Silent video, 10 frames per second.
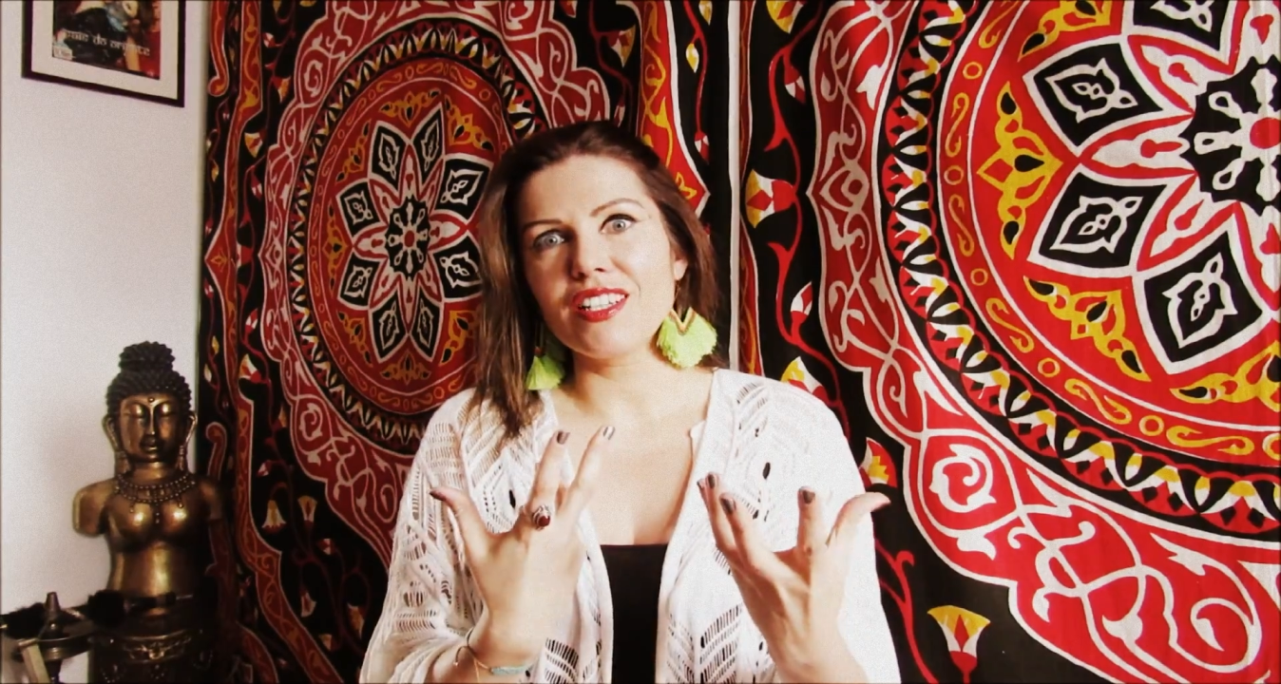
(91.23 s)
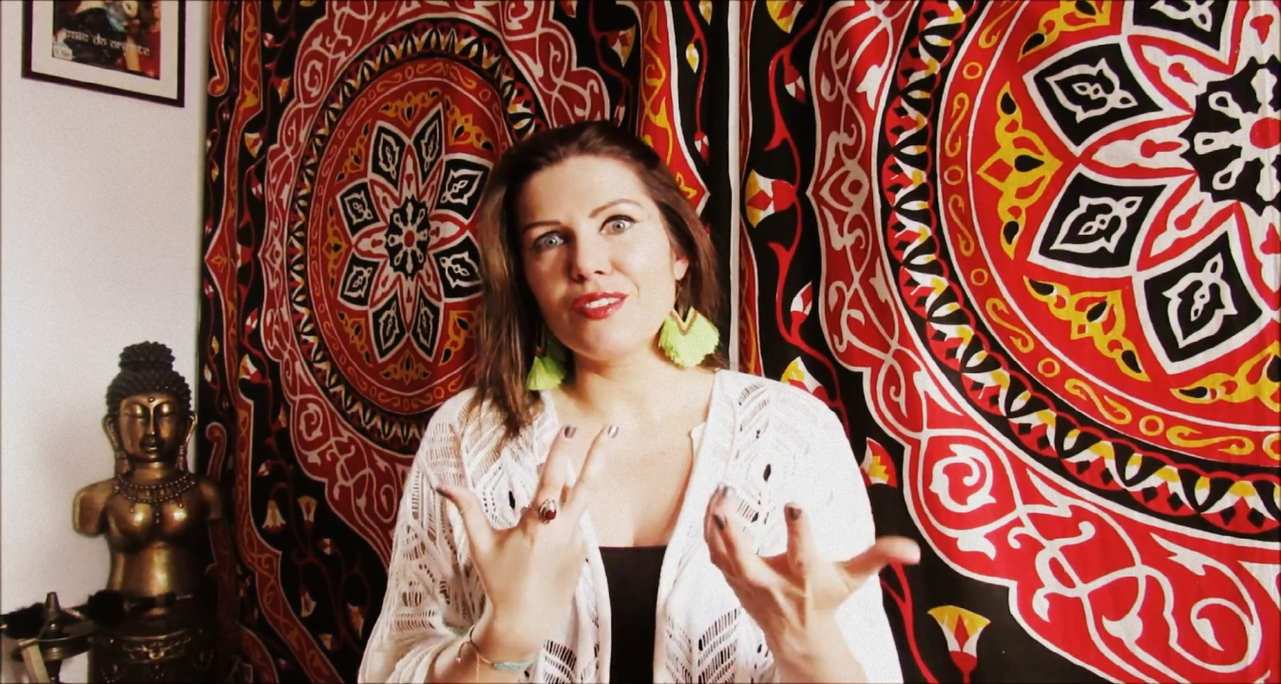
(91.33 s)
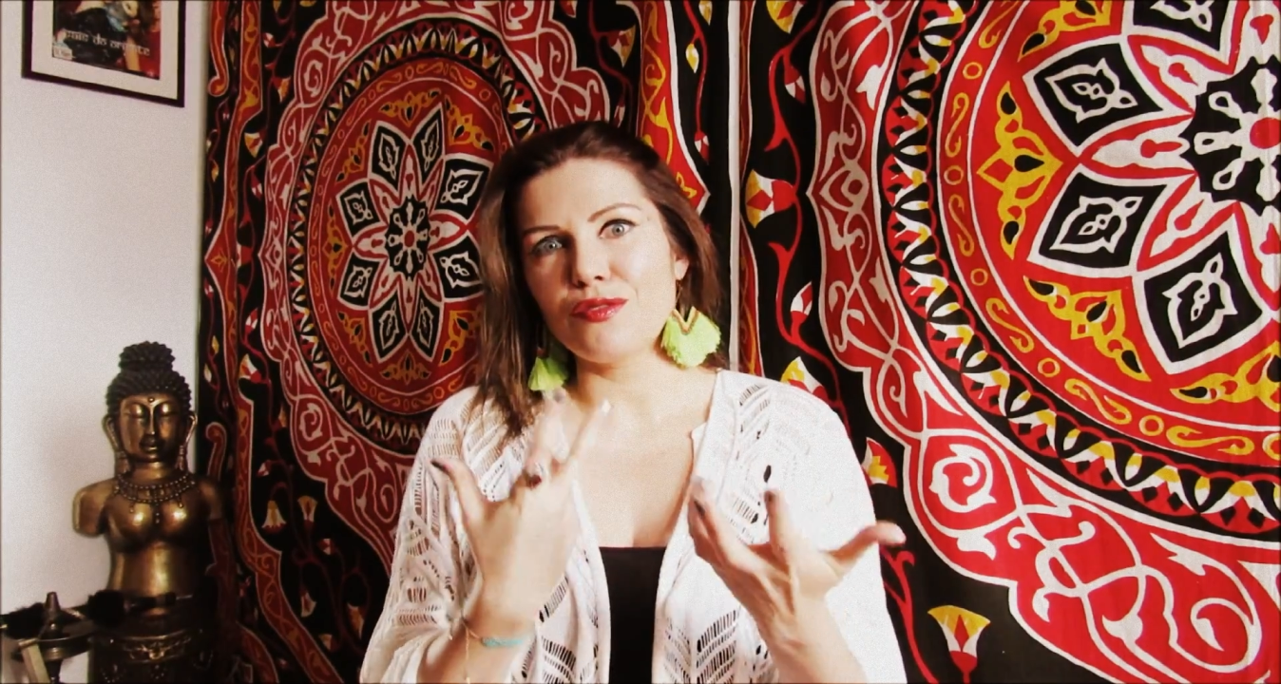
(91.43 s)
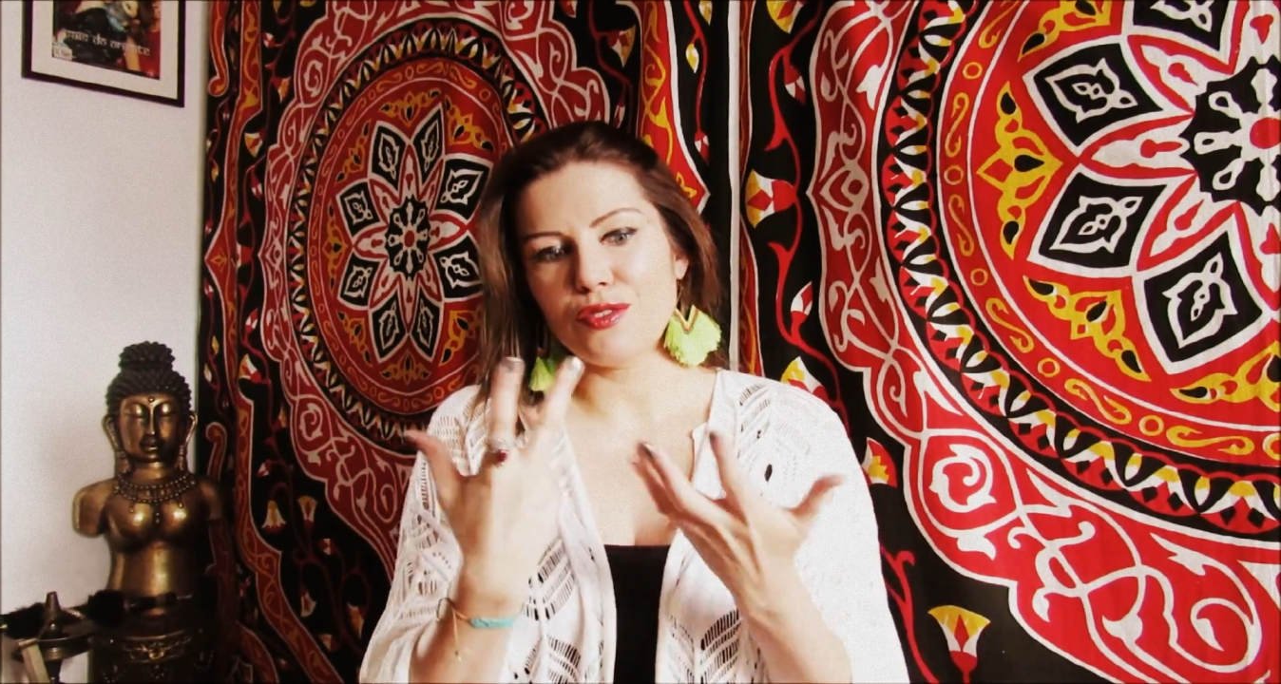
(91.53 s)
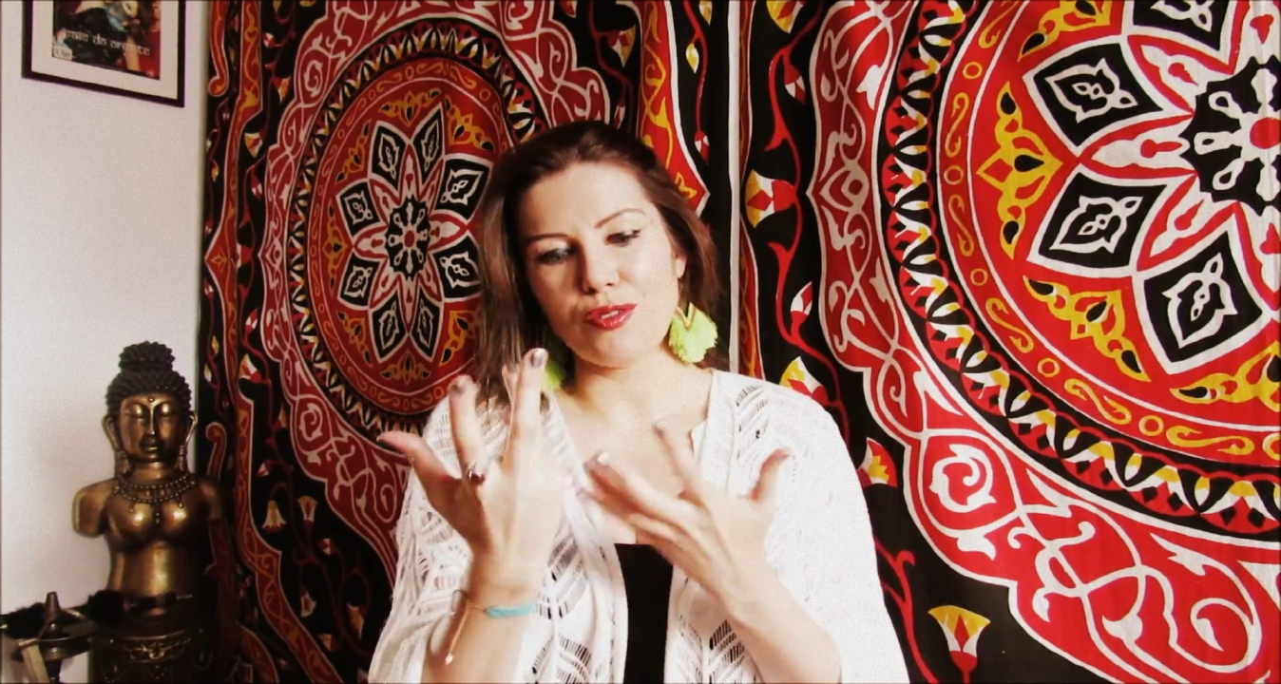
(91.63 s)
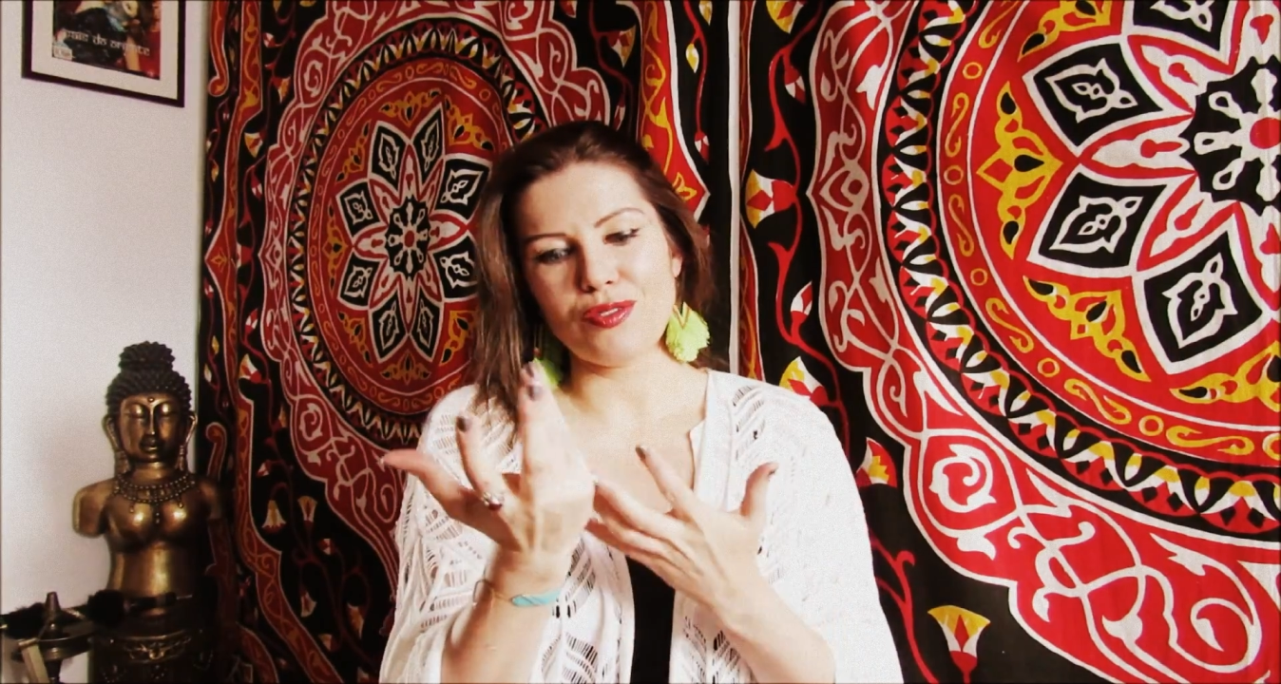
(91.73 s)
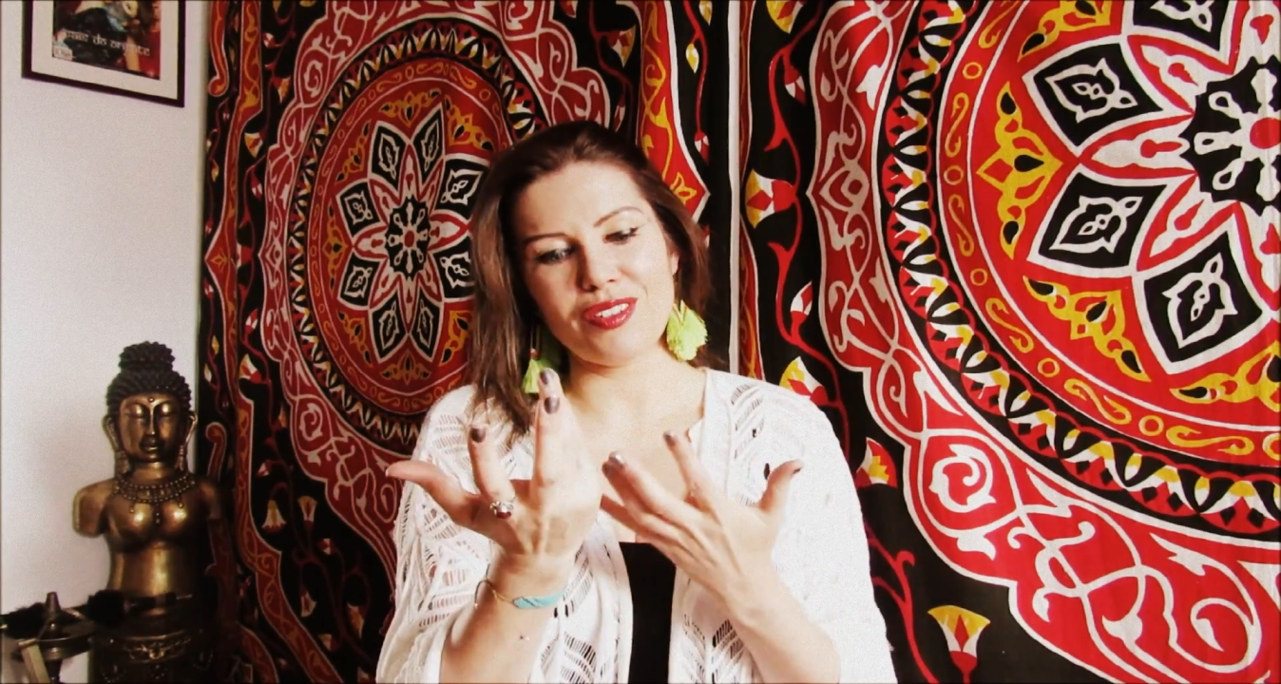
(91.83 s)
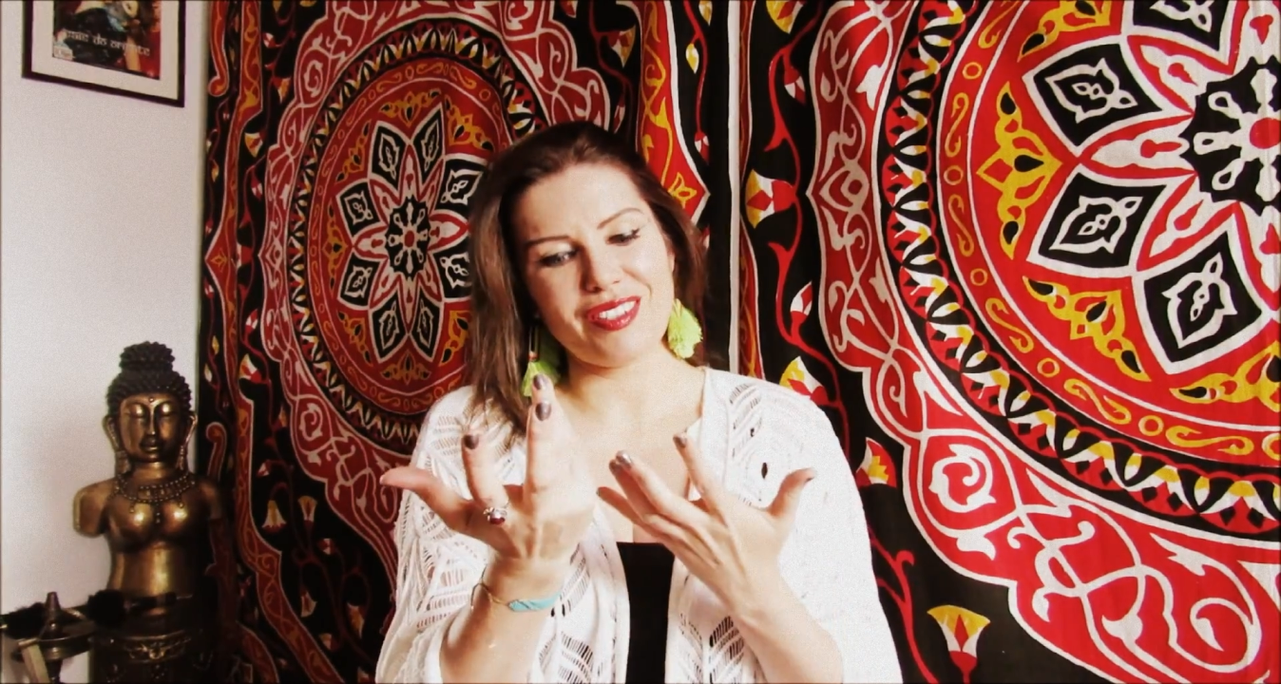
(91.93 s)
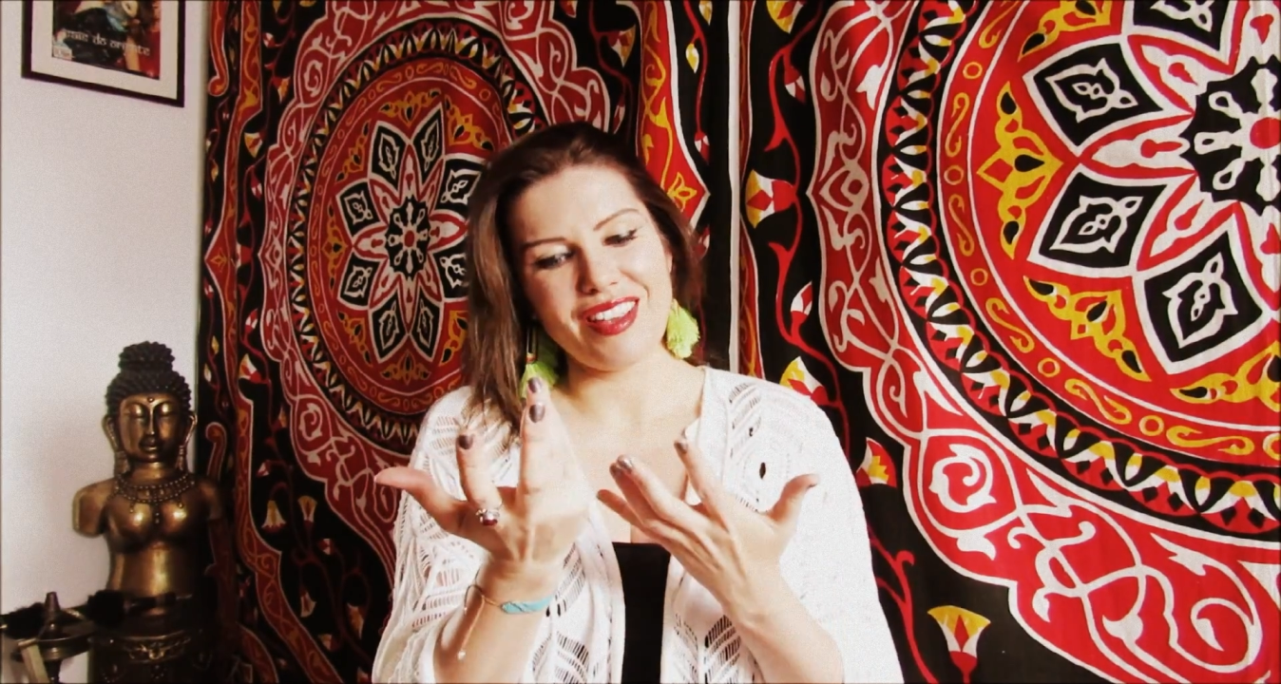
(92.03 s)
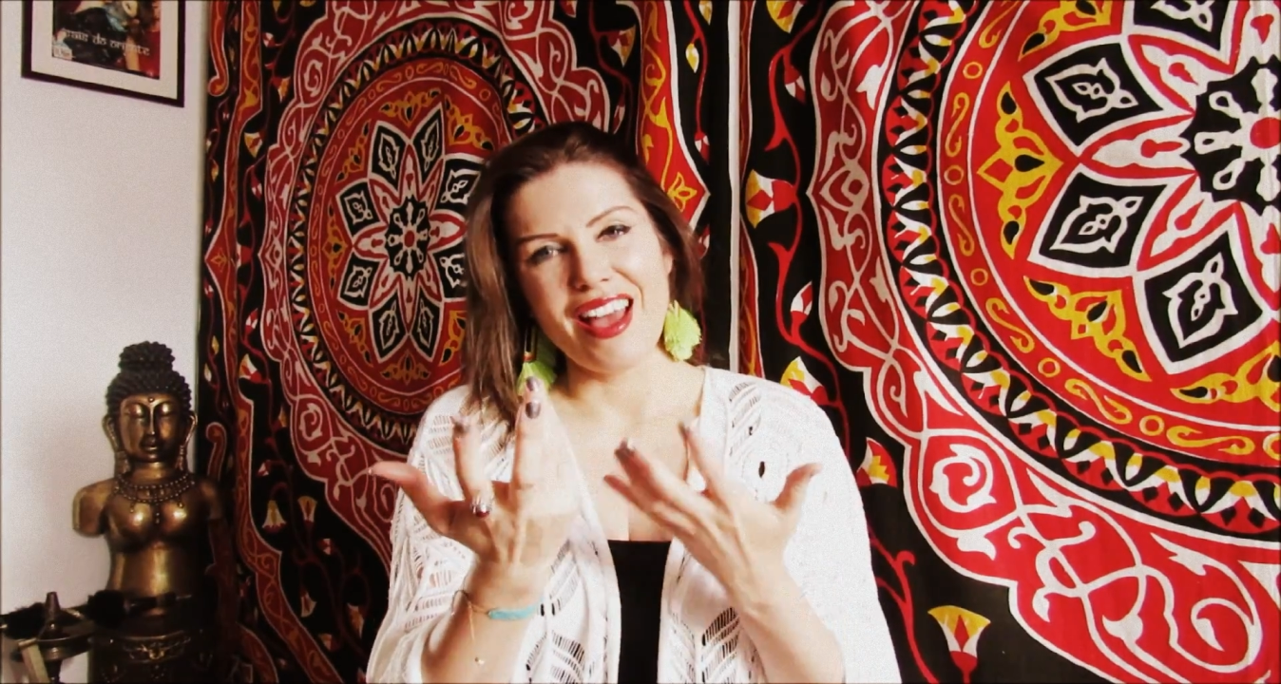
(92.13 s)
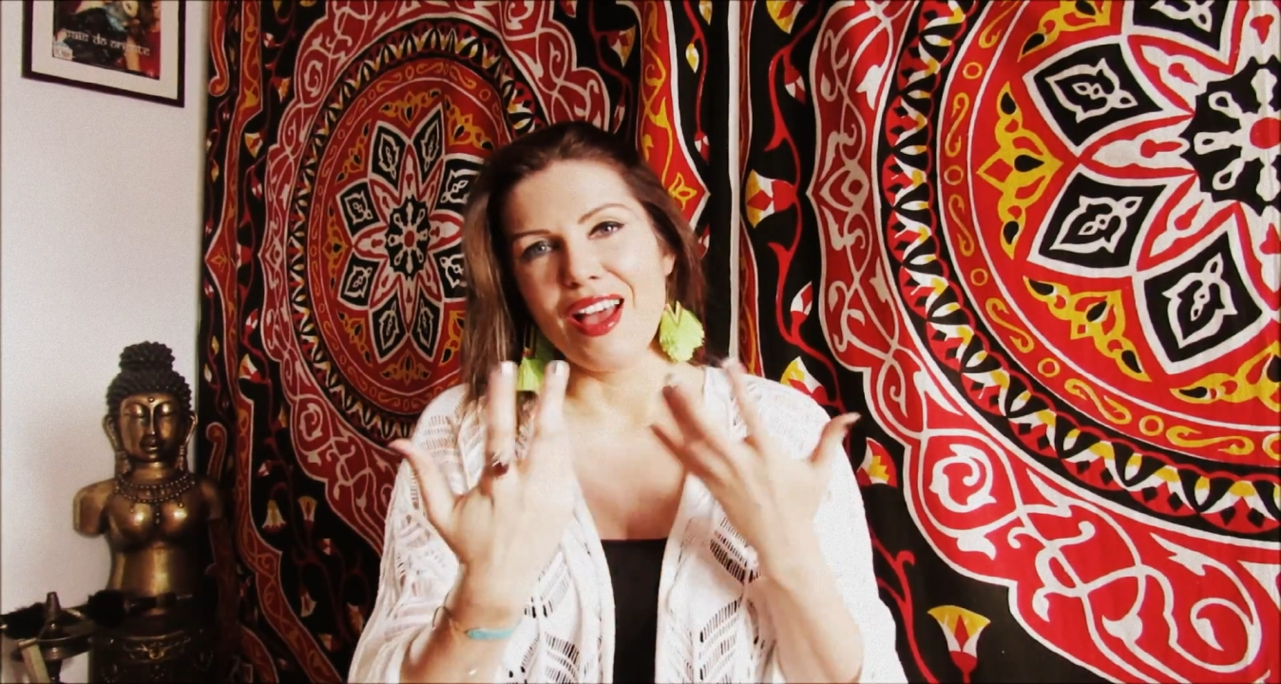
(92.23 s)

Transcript: If you notice,